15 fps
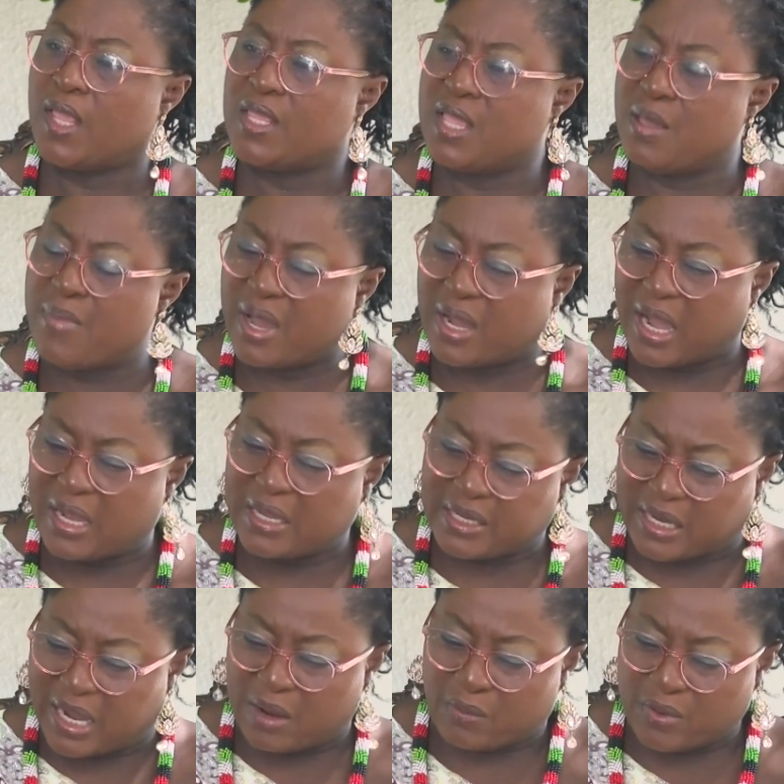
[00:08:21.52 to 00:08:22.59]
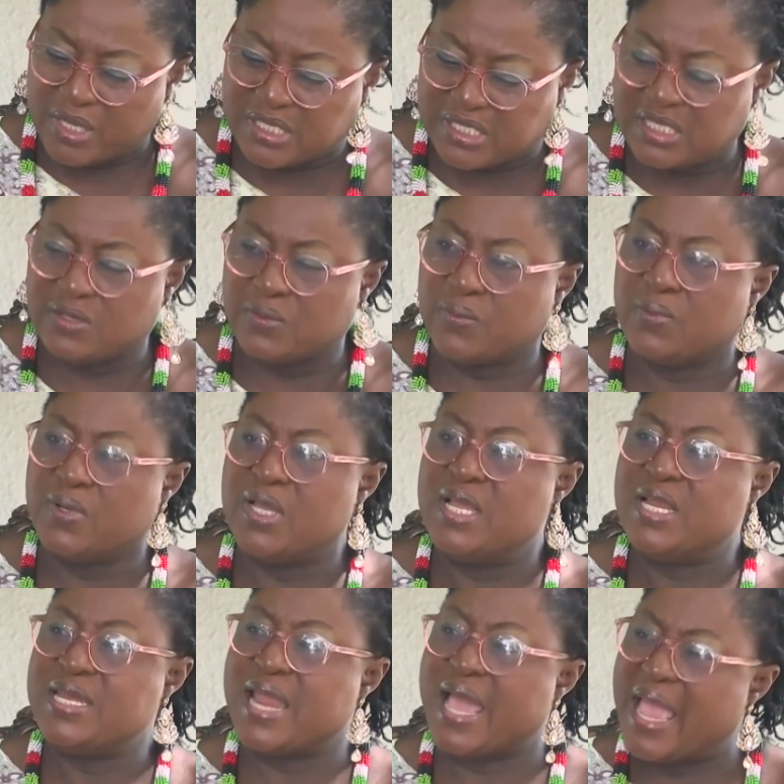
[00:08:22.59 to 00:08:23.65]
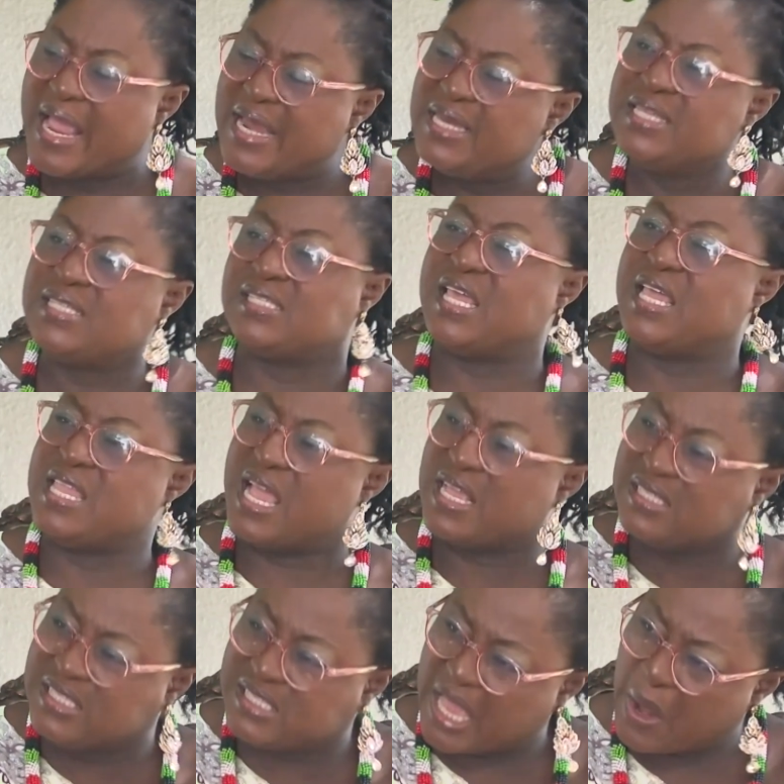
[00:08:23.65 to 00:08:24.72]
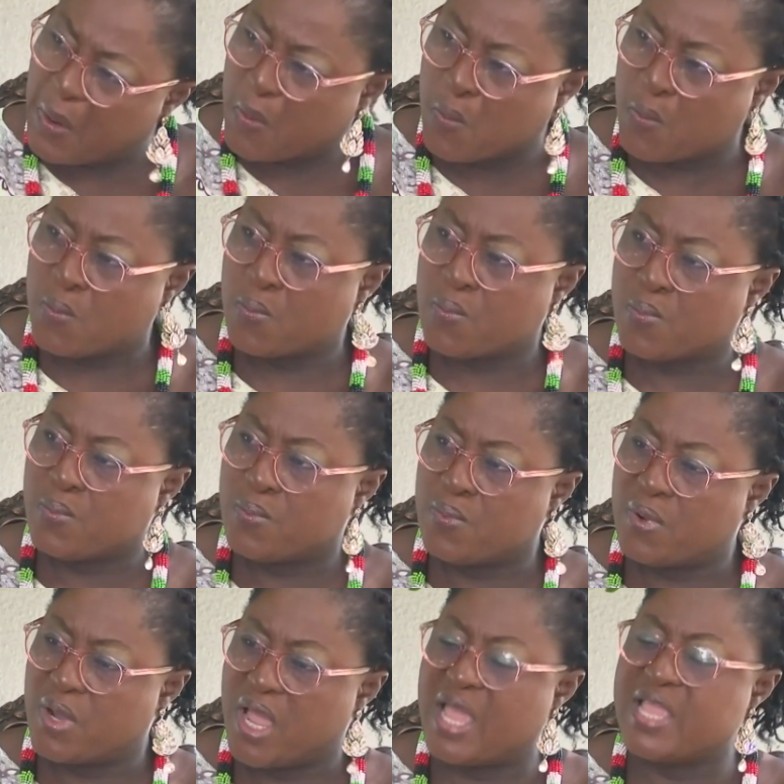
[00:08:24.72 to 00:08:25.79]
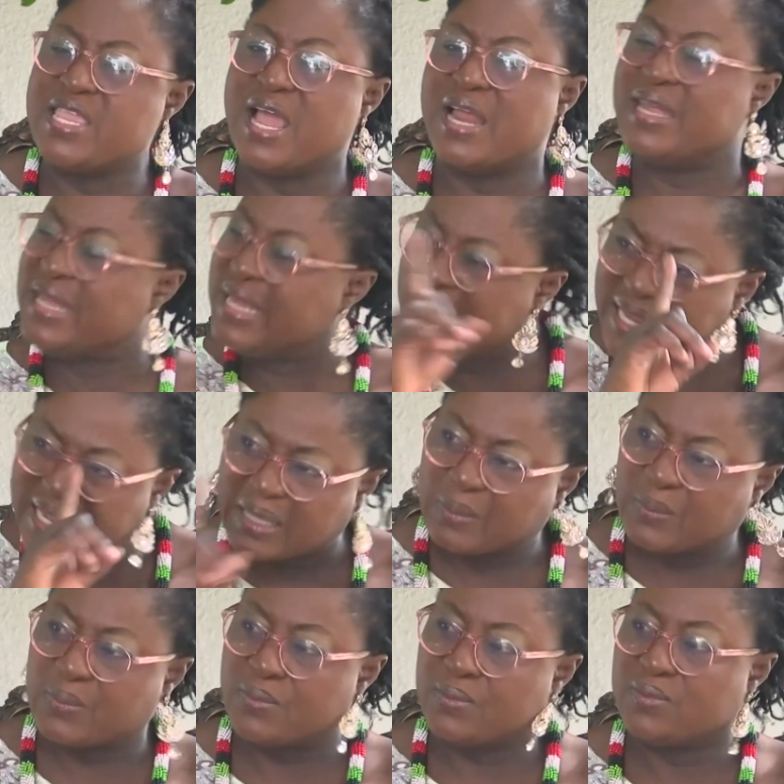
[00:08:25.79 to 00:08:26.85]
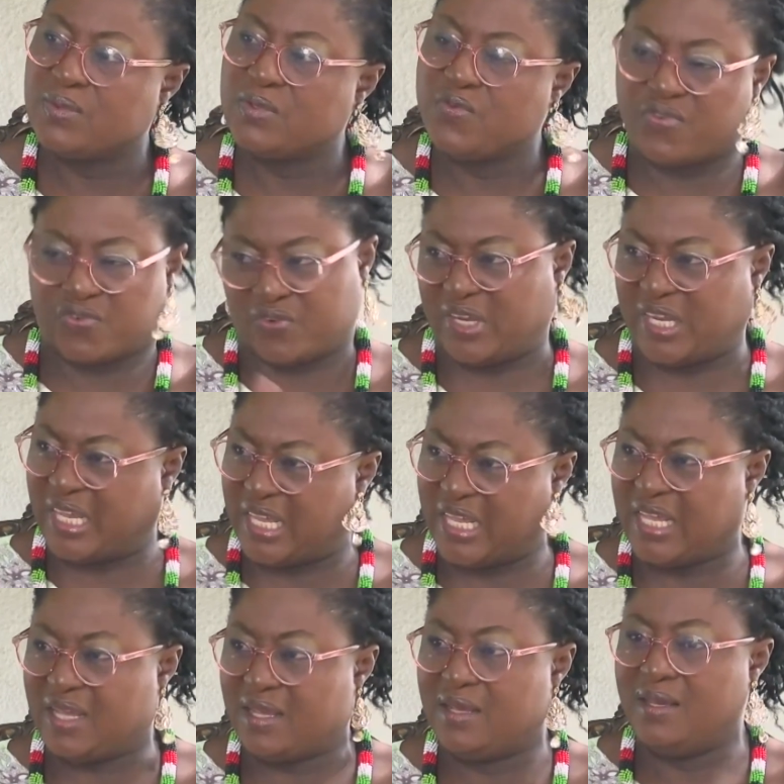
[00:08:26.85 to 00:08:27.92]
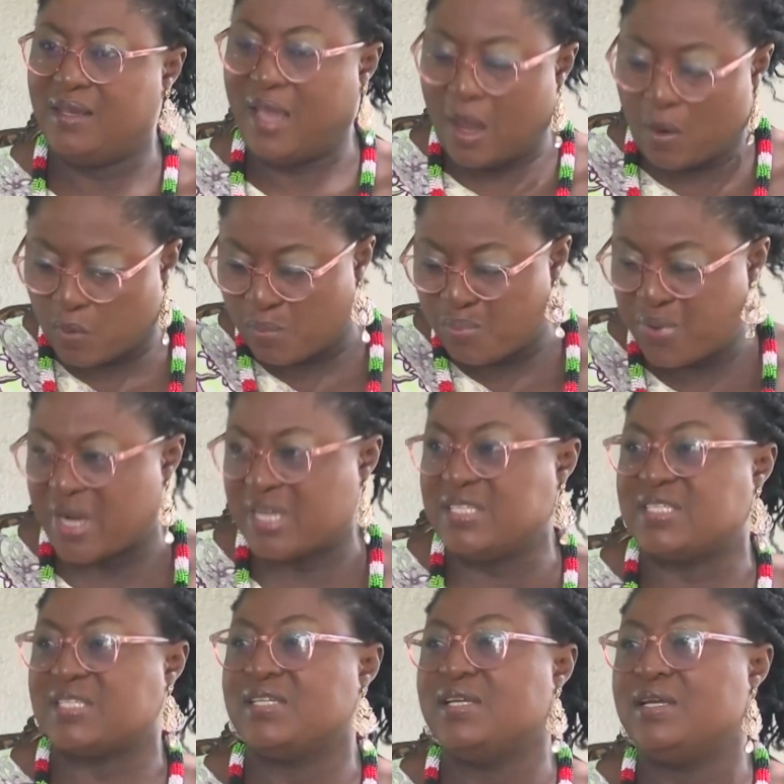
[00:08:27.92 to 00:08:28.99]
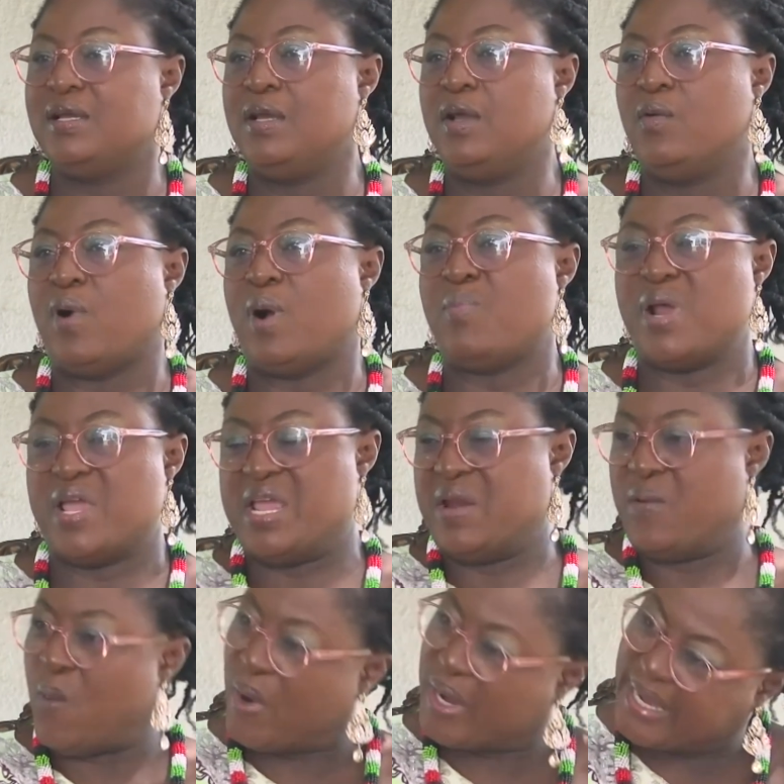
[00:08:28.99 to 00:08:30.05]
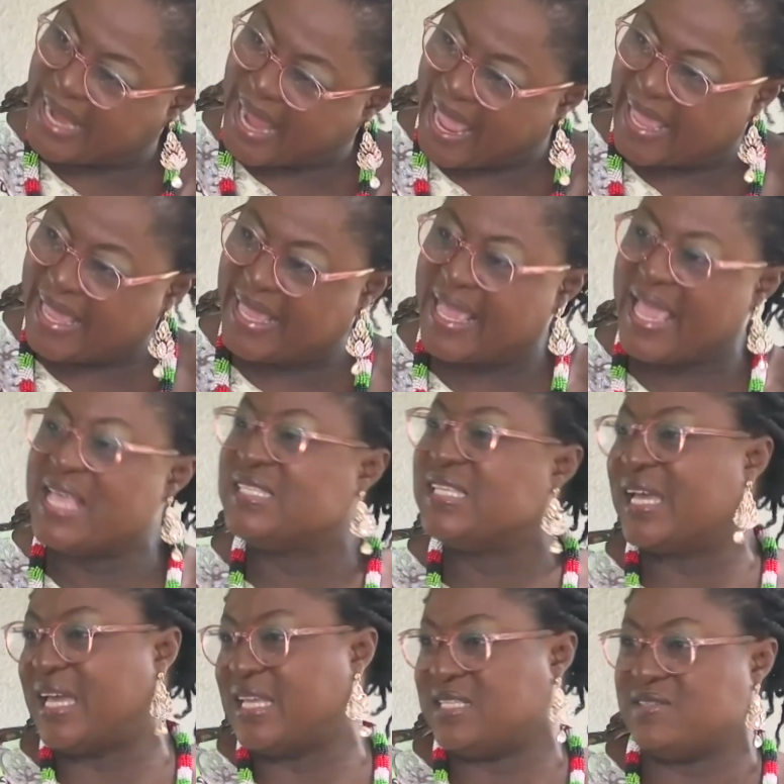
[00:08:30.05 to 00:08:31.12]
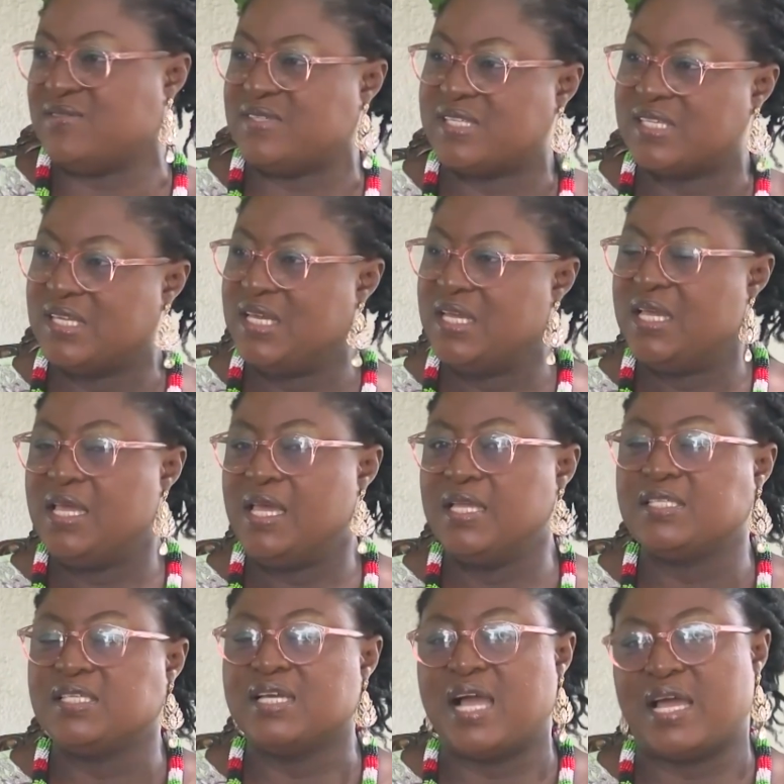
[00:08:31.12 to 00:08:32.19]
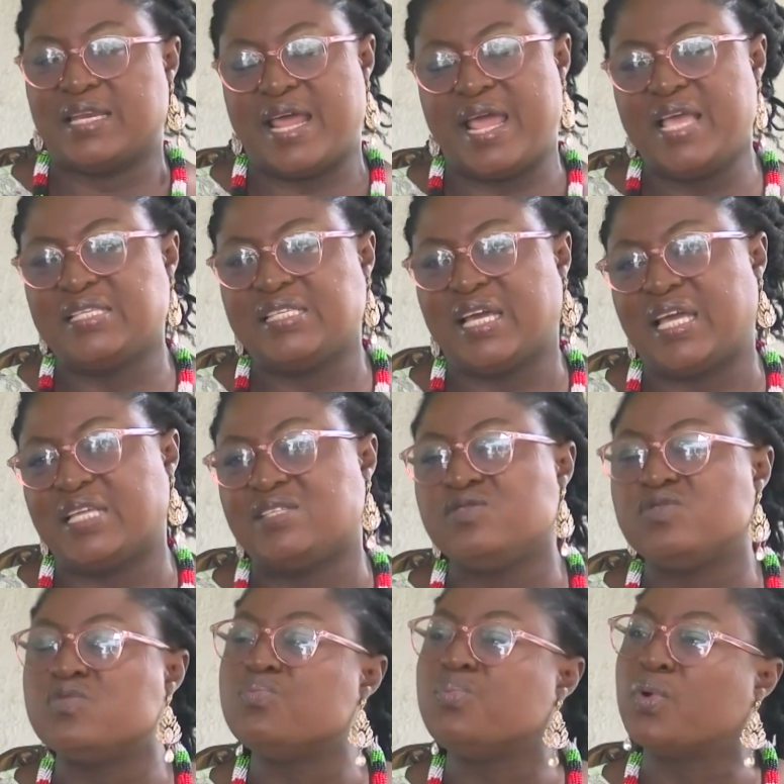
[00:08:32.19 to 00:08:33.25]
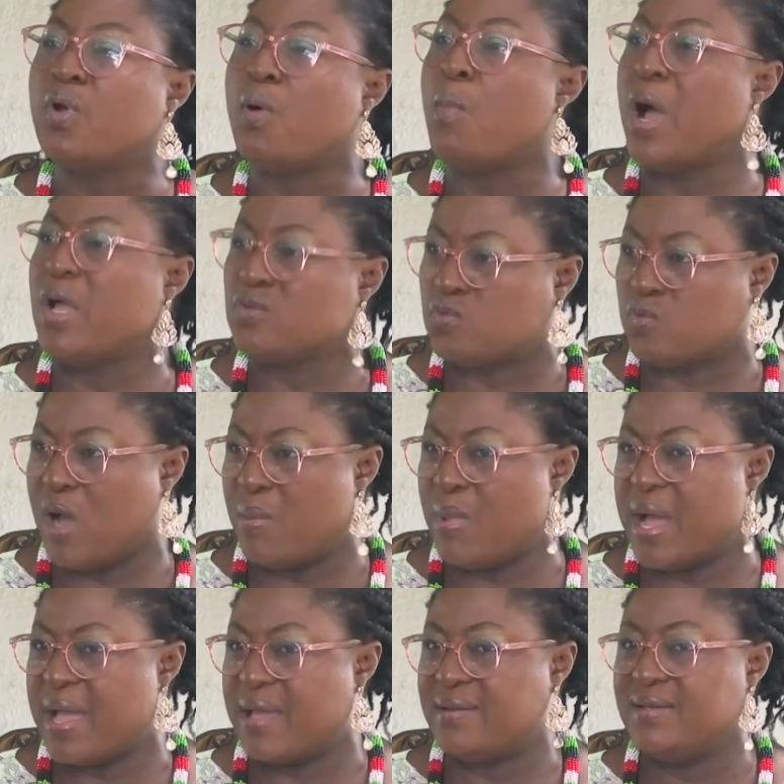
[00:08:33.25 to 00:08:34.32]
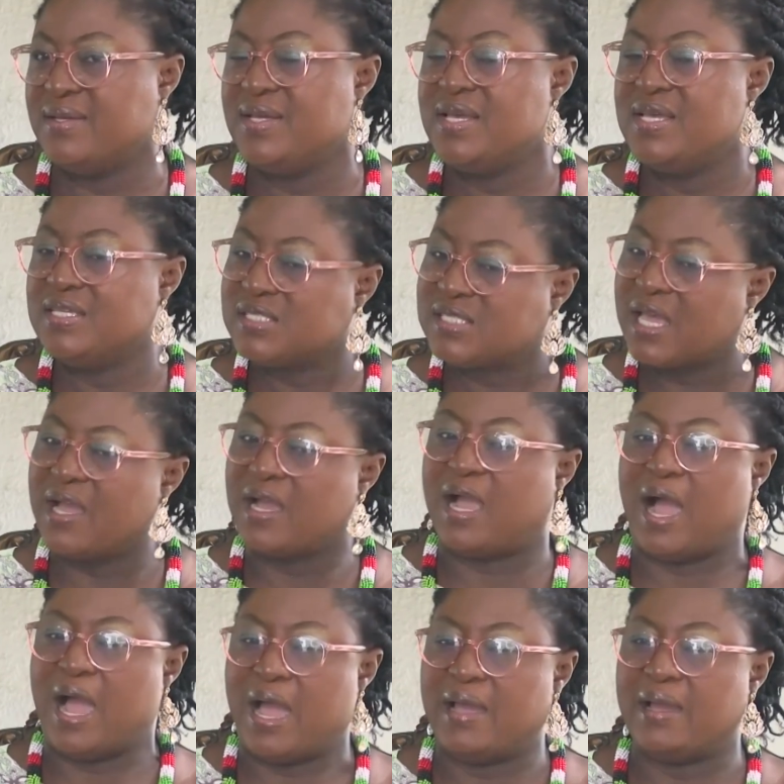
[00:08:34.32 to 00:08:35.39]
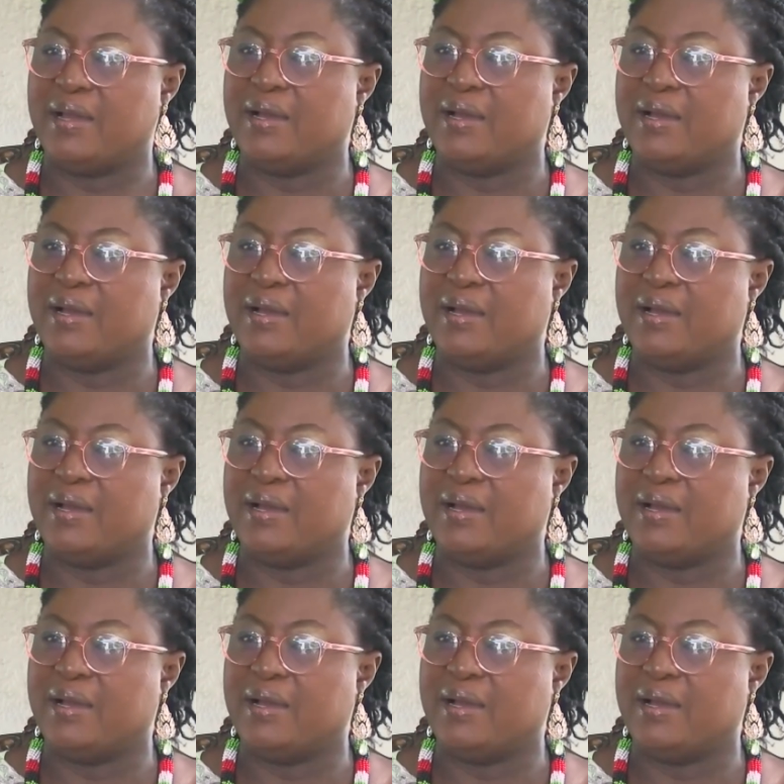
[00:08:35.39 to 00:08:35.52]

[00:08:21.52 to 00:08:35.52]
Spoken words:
You be calculating, no. Now NDC, you're zero. And you're nil. She, our branch. Our branch, you want 9 executives. And think that 9 executives will put no man to aba. Say, ka